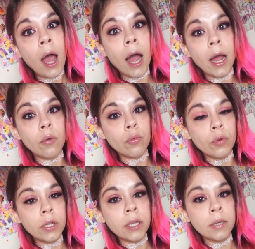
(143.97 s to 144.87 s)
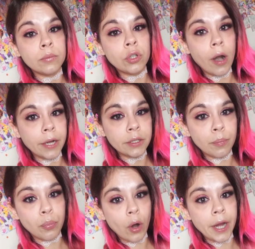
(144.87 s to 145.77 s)
I really am trying to
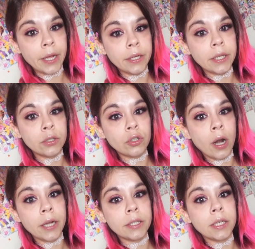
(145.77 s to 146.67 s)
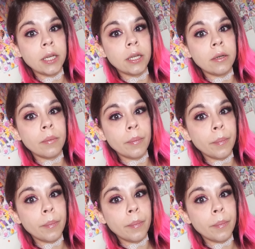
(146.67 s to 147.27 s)
brand and trying to get